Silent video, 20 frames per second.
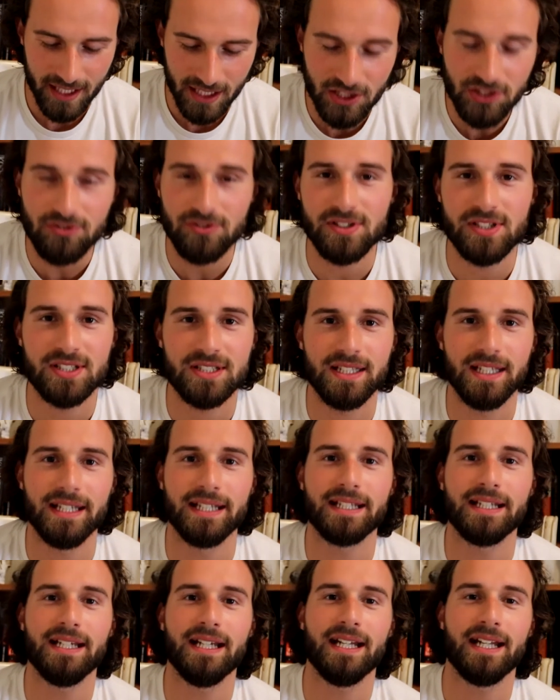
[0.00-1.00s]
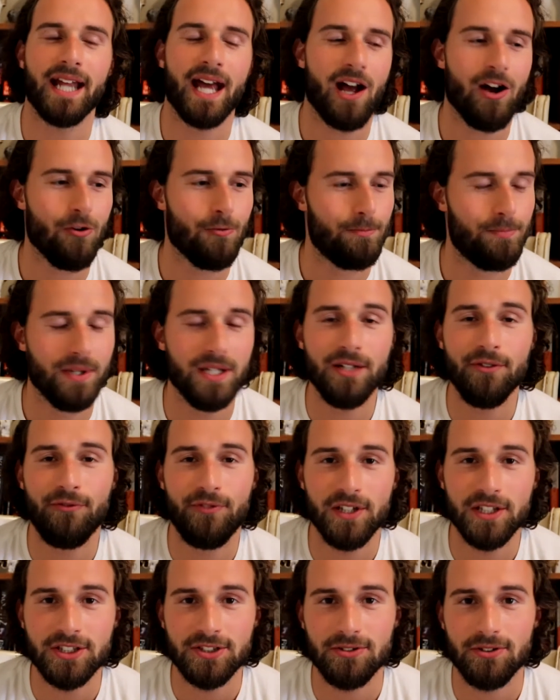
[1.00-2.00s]
interesting and how
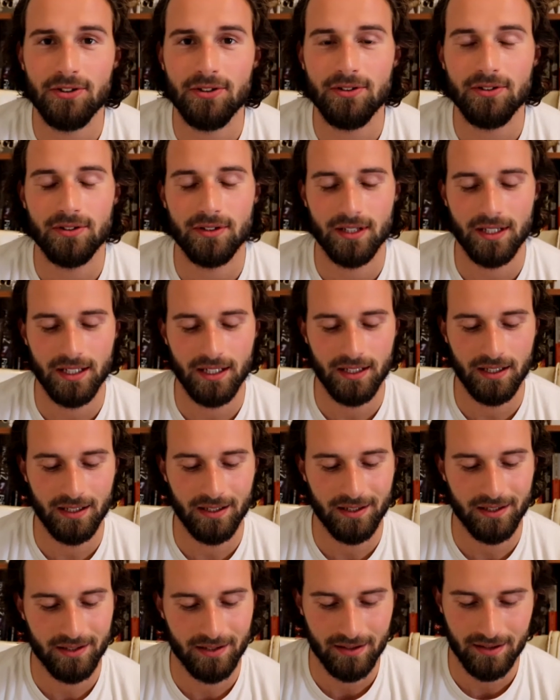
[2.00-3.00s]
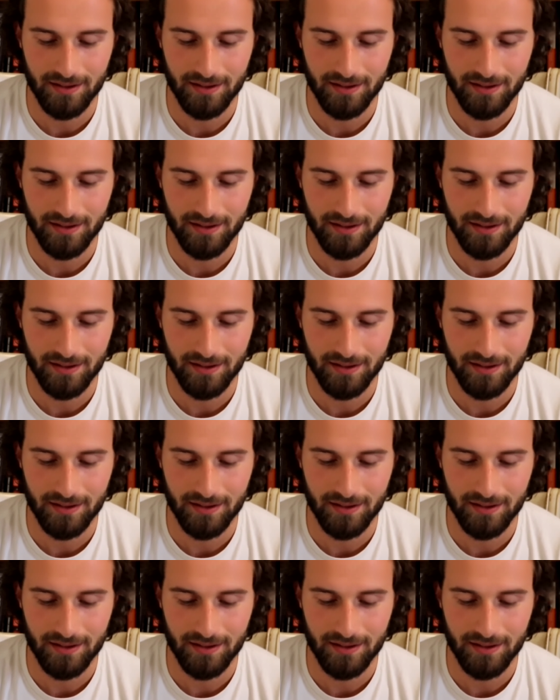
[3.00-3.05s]
beneficial uh,